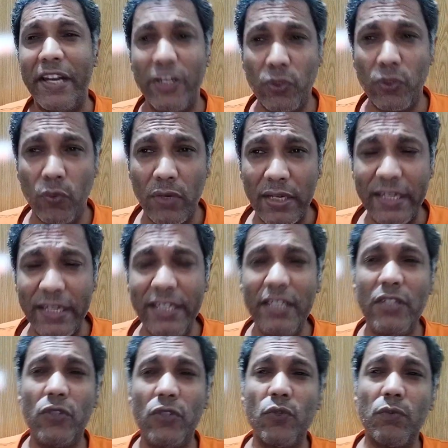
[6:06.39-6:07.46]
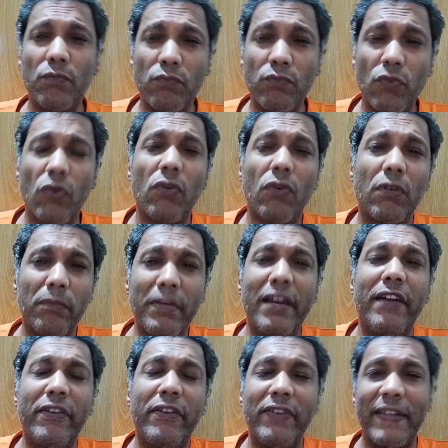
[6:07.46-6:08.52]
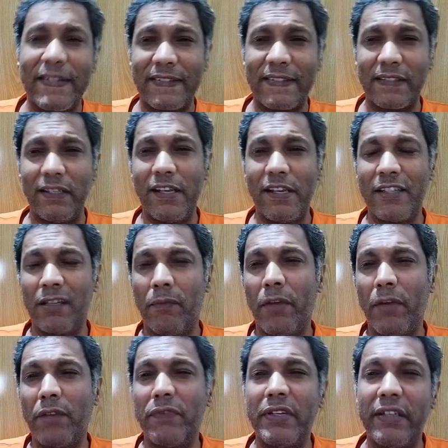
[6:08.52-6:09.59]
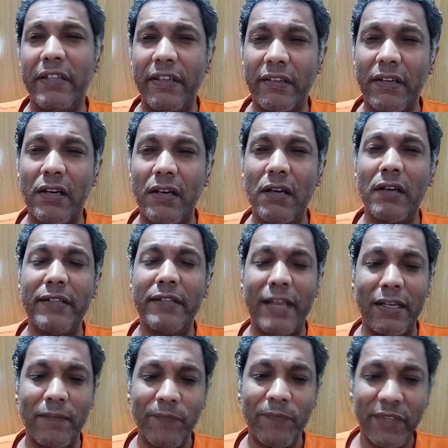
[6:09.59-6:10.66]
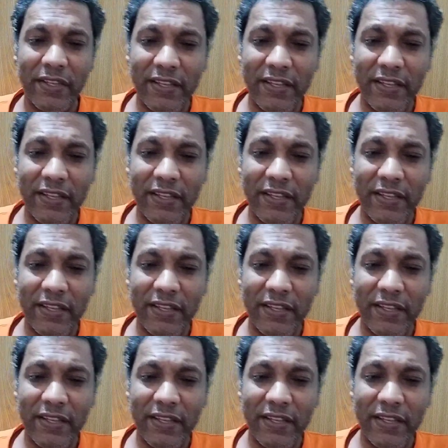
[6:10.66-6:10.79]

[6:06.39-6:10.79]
it could lead to more military escalation between Iran and